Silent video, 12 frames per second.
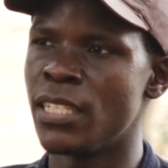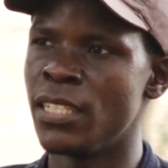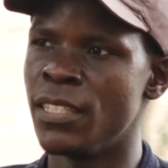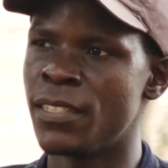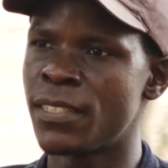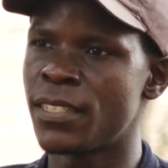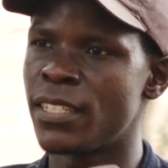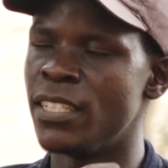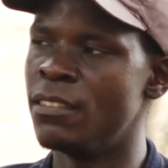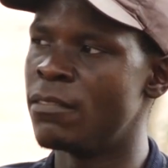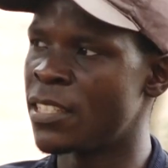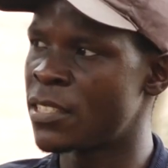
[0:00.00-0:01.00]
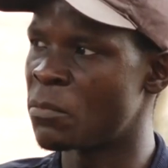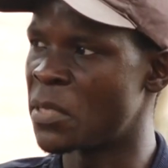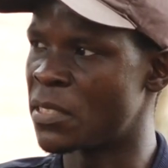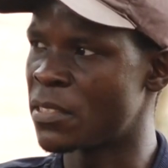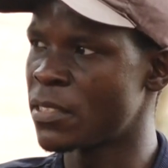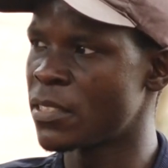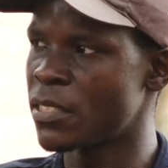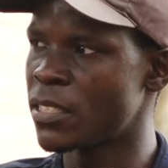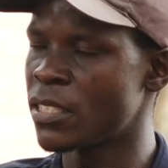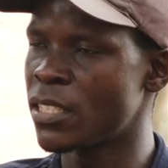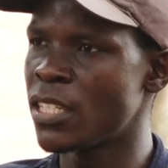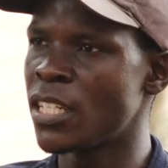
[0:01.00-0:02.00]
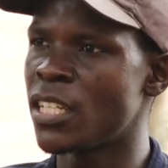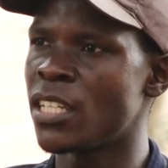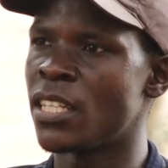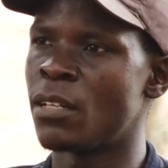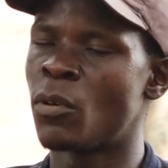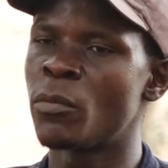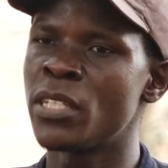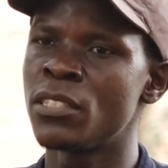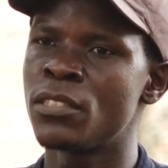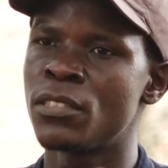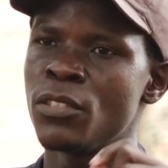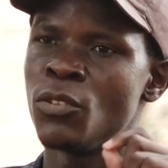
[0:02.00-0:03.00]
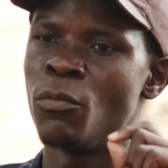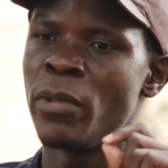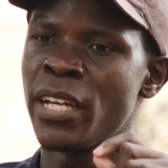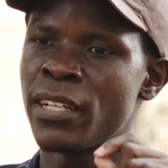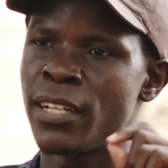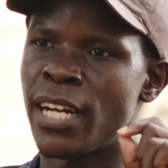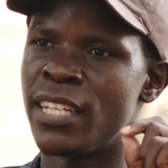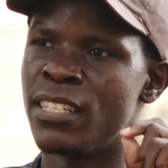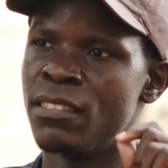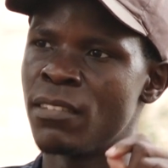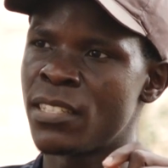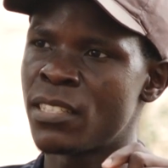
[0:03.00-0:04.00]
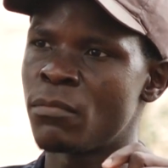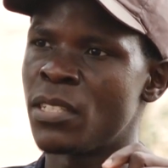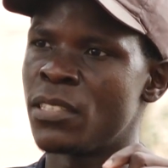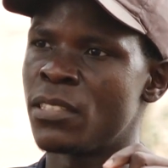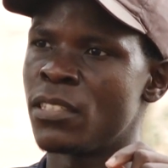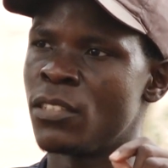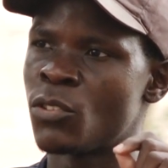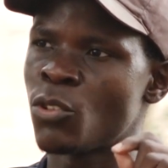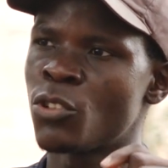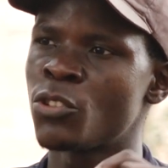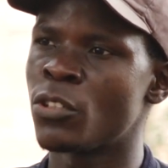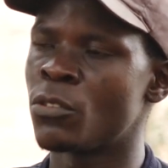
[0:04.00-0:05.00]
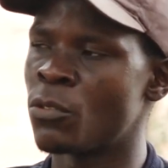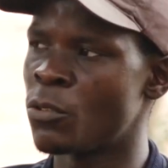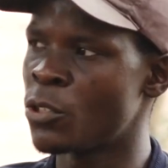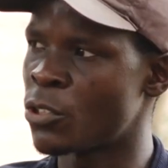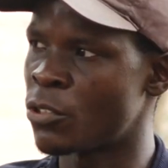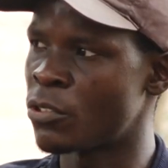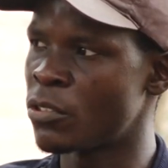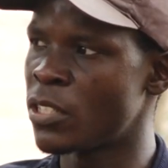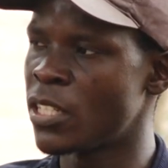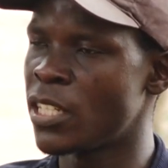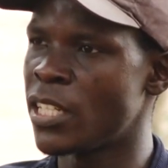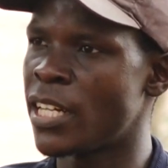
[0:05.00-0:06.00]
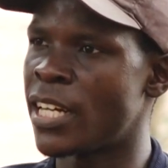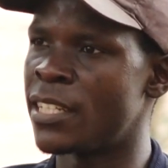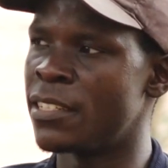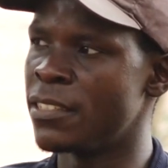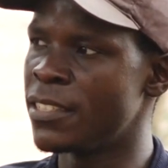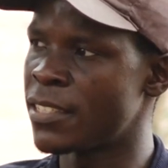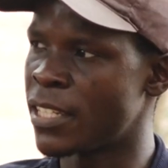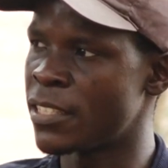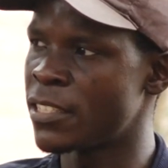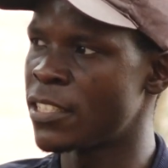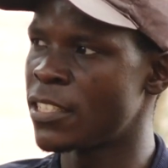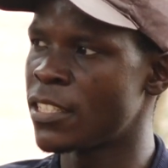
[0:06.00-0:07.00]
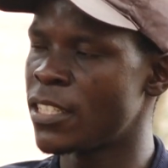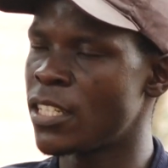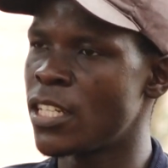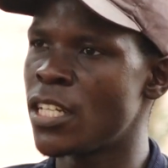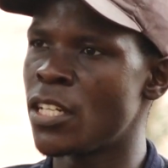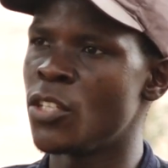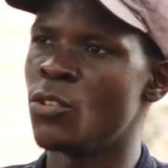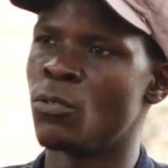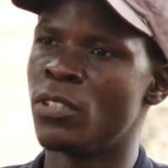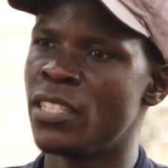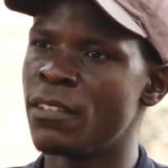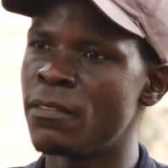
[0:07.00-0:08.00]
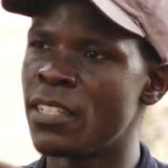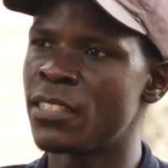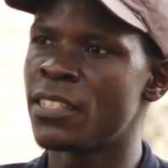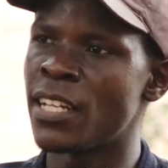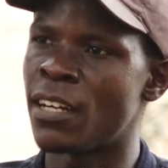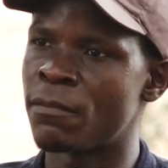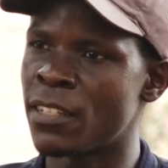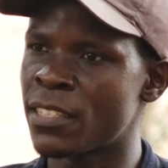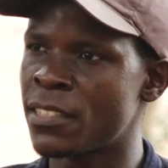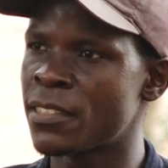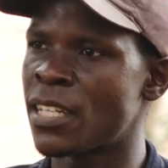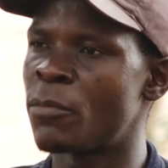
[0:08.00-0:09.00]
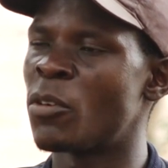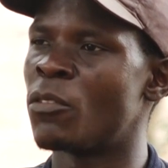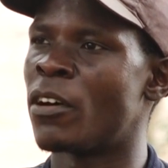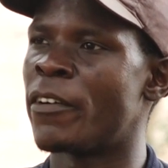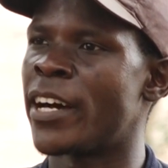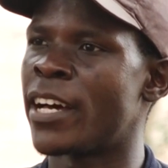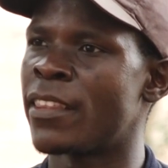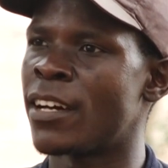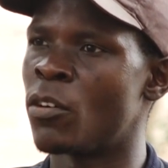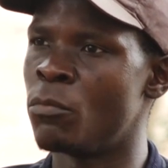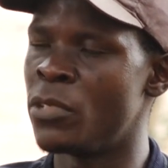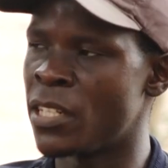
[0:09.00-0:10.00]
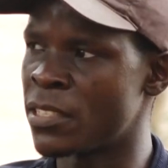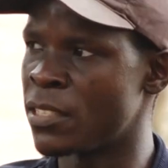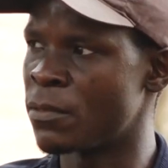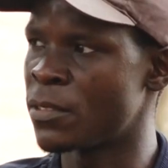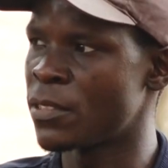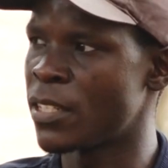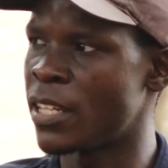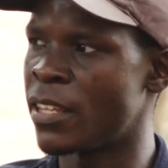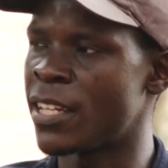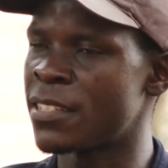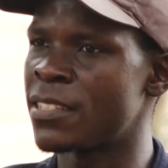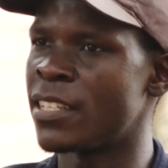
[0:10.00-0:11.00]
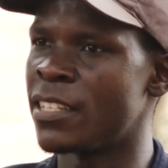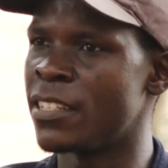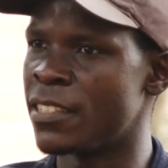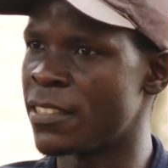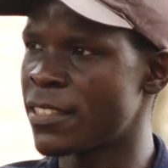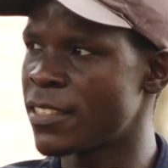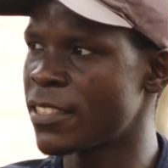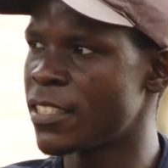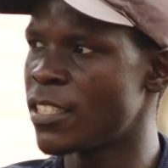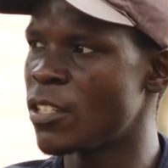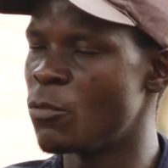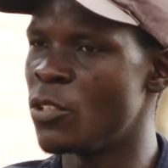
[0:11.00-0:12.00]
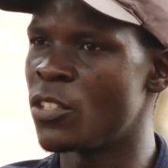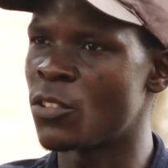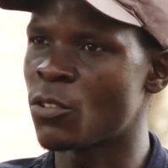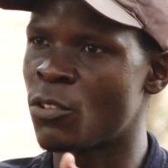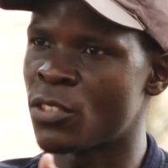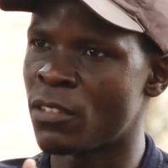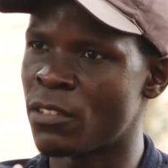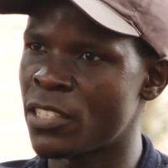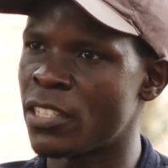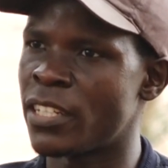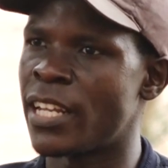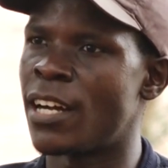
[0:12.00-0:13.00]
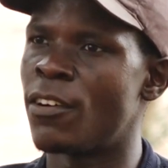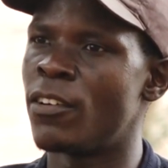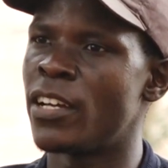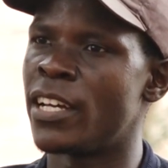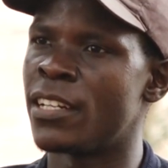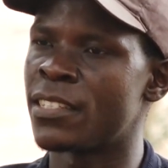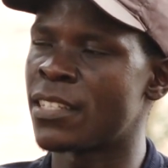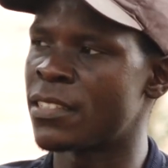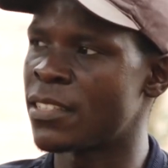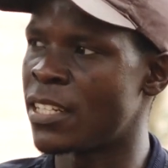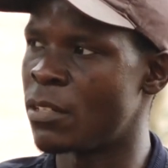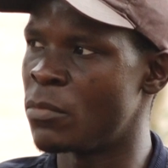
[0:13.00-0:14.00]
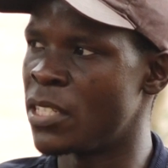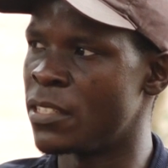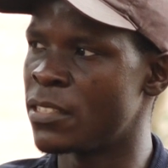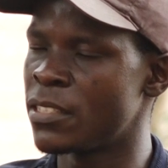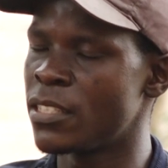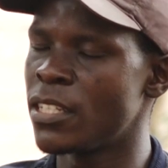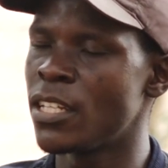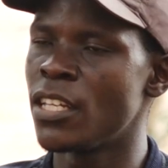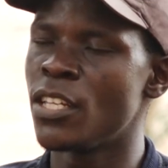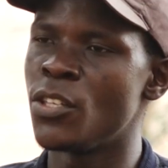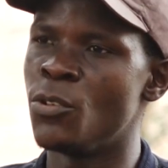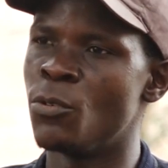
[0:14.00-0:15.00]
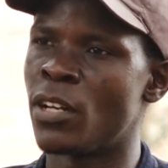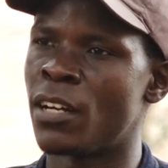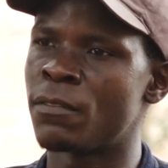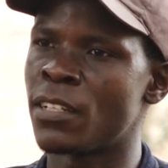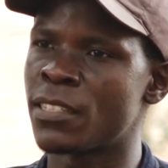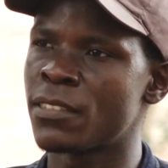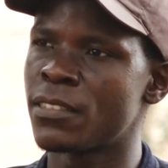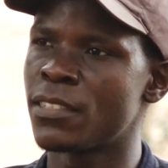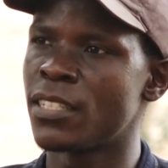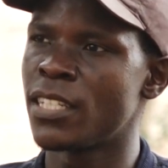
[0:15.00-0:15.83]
is investment. The moment you make an investment in social inclusion and research, you'll definitely affect some of our other objectives, and that's the release, which is conservation now and sustainability. You'll affect